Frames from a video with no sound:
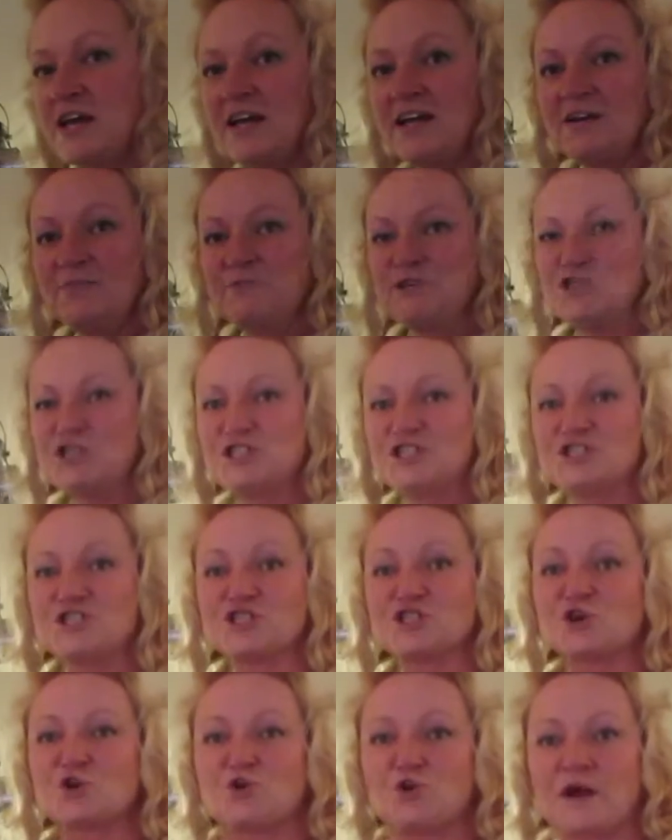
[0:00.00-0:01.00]
island, which is
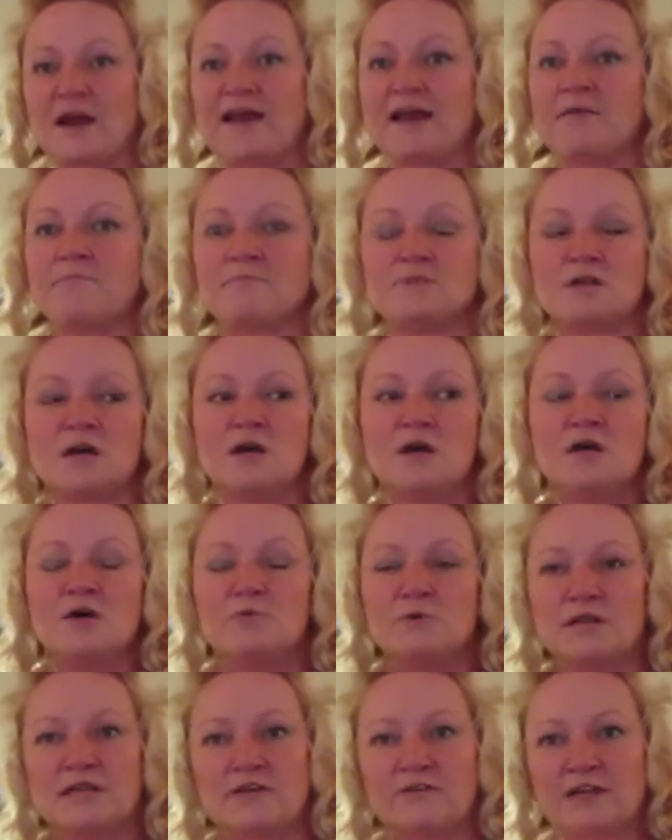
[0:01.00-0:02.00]
just crammed
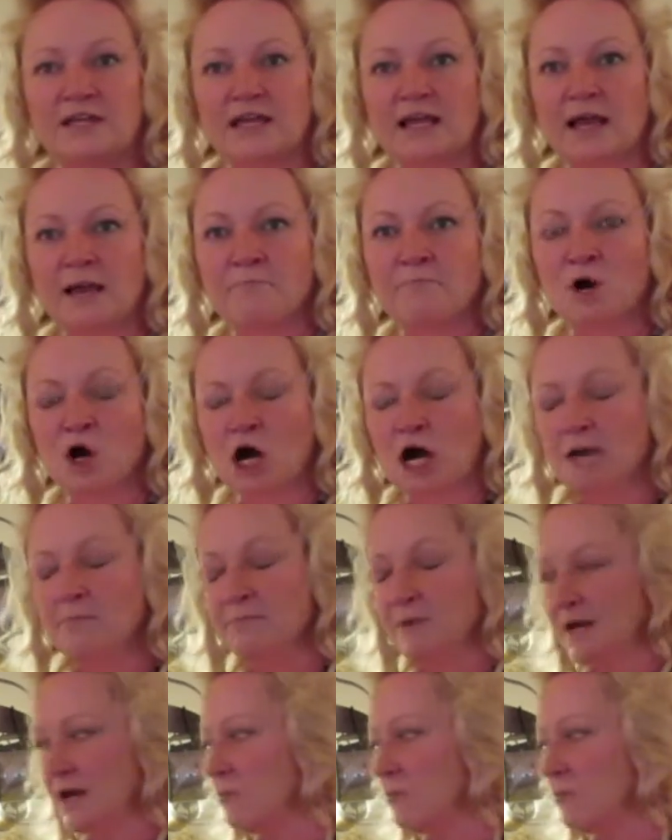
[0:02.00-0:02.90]
with everything I bought. But